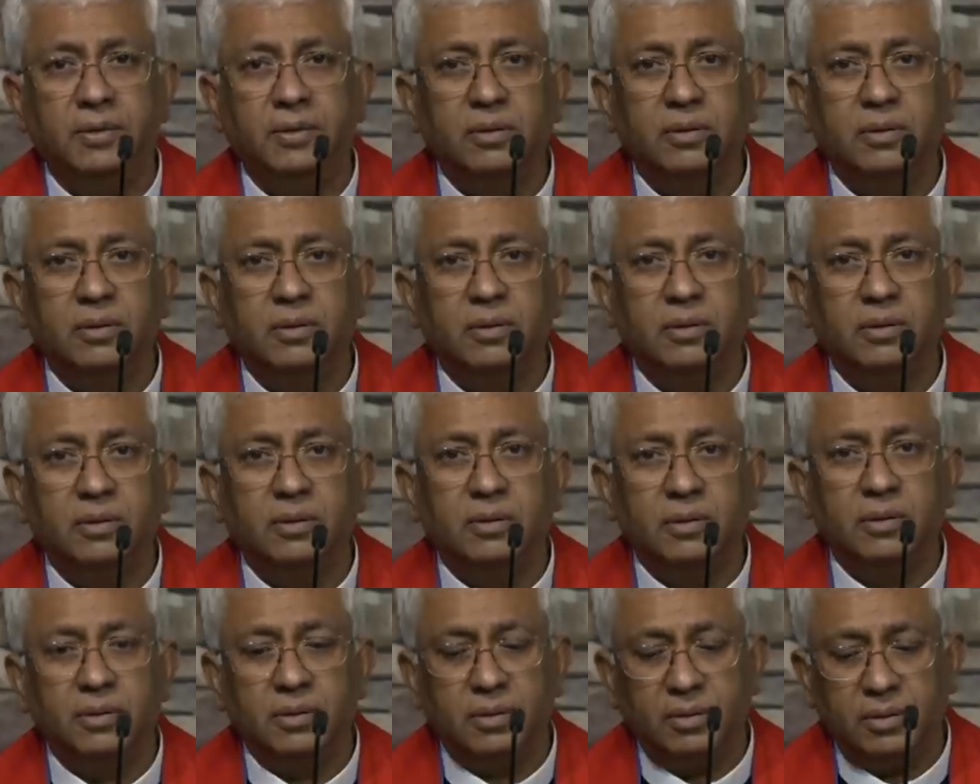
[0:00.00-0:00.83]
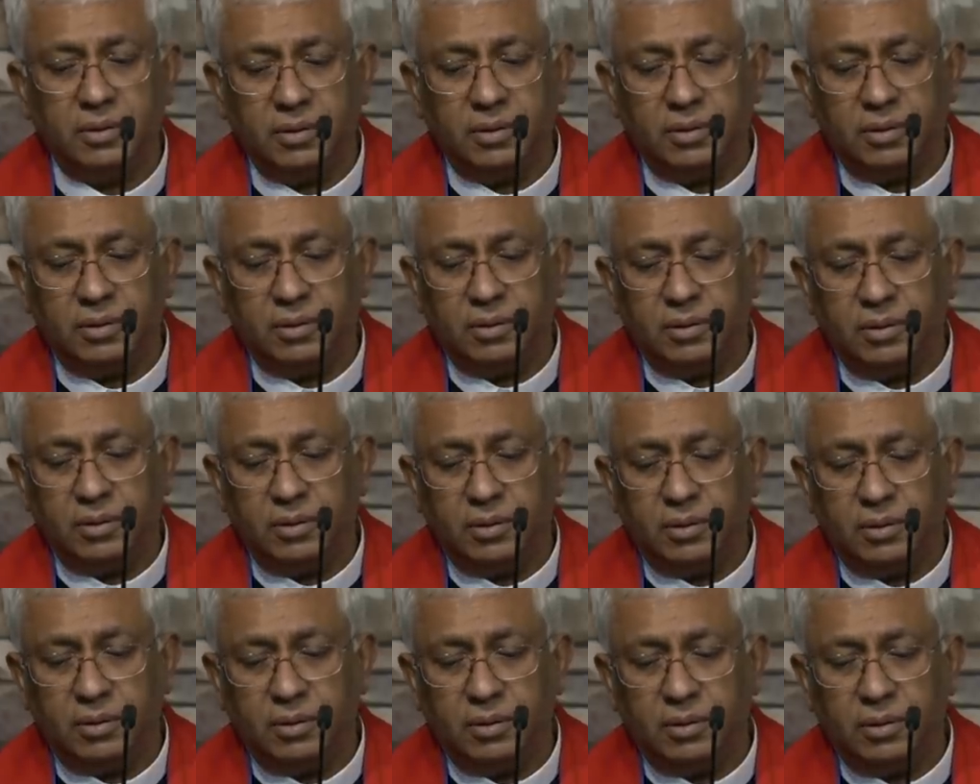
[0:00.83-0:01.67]

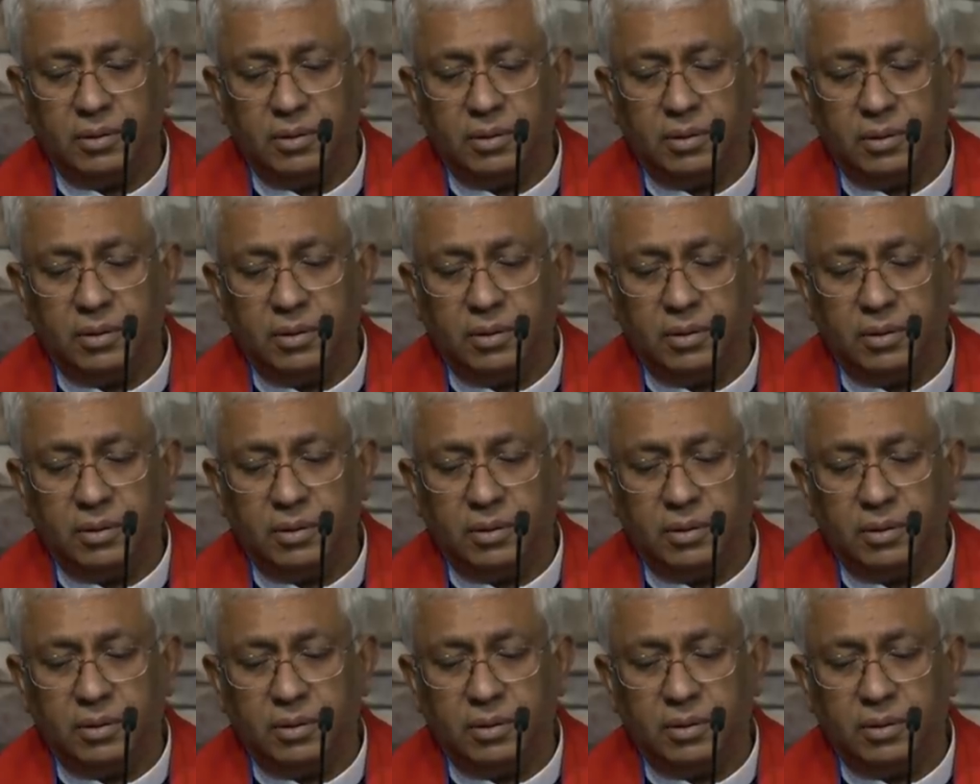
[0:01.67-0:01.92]
[no speech]